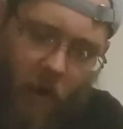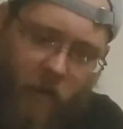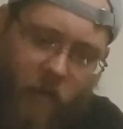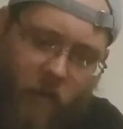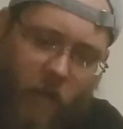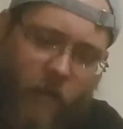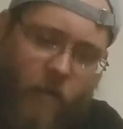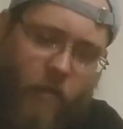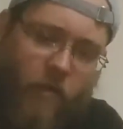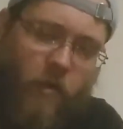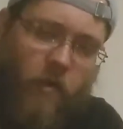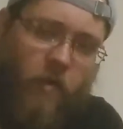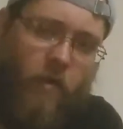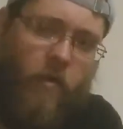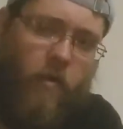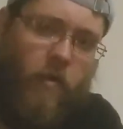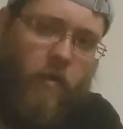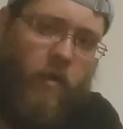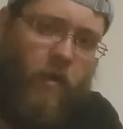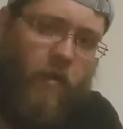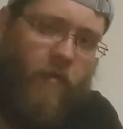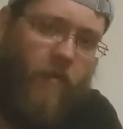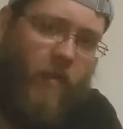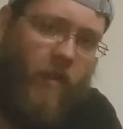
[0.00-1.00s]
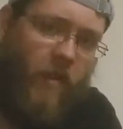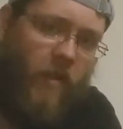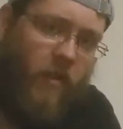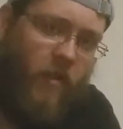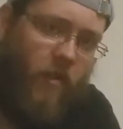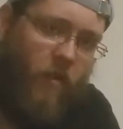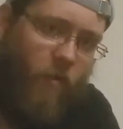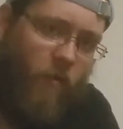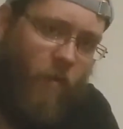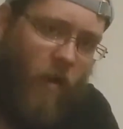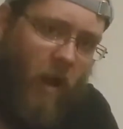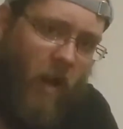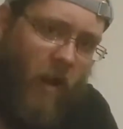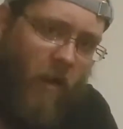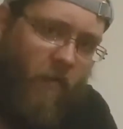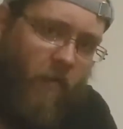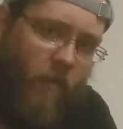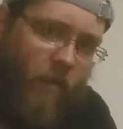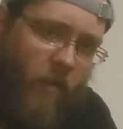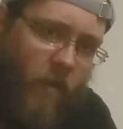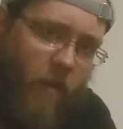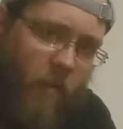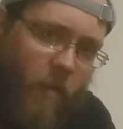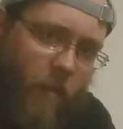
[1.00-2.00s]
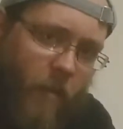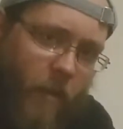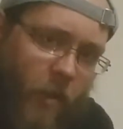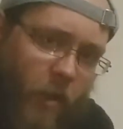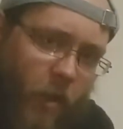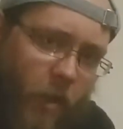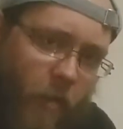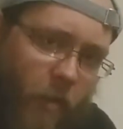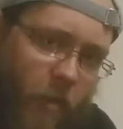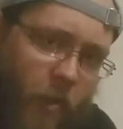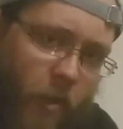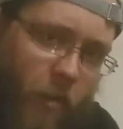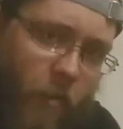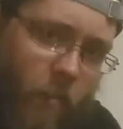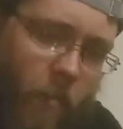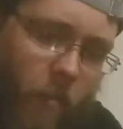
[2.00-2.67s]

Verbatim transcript: Lesnar defeats The Rock for the WWE Championship.